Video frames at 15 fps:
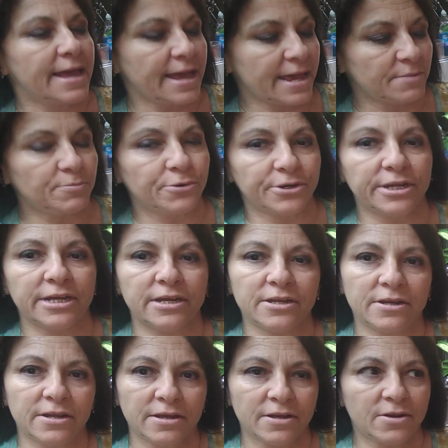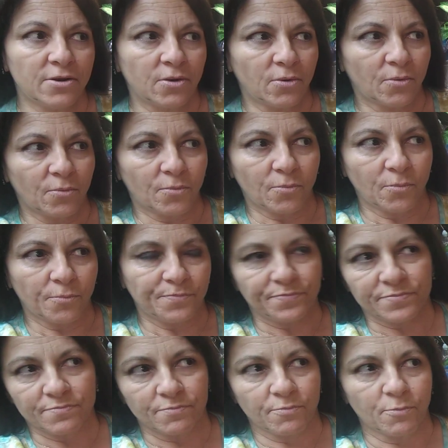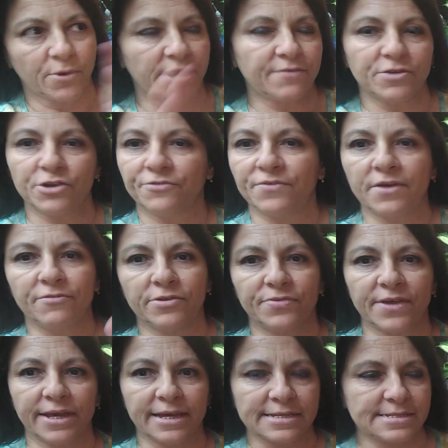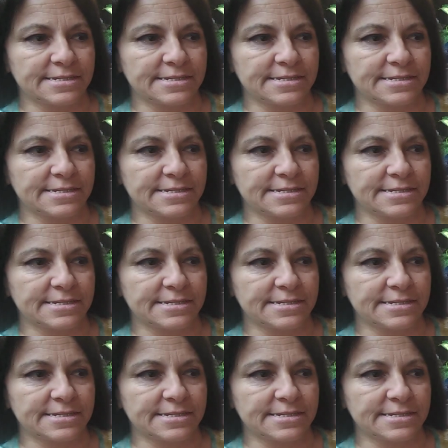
and put in whatever your favorite thing is.